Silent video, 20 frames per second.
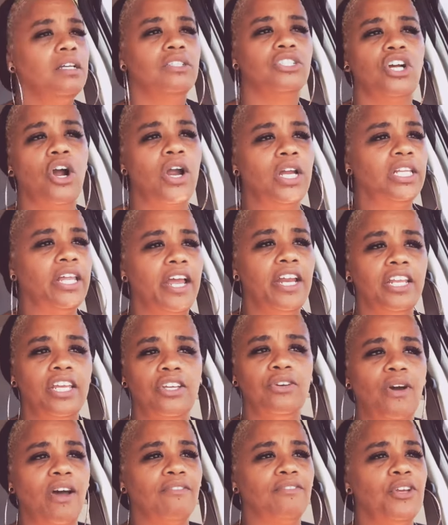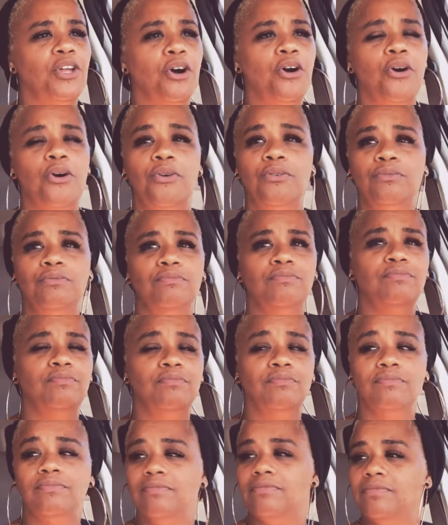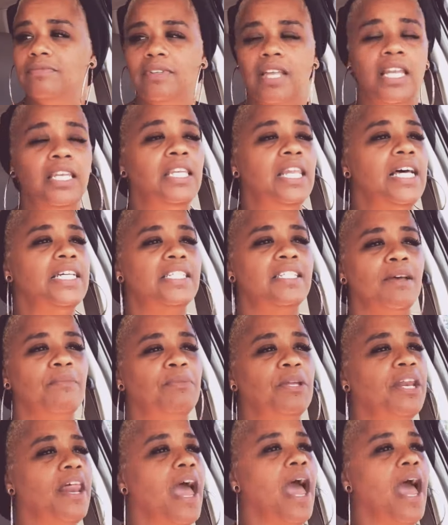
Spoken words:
Sorry, lady, you have no, unless something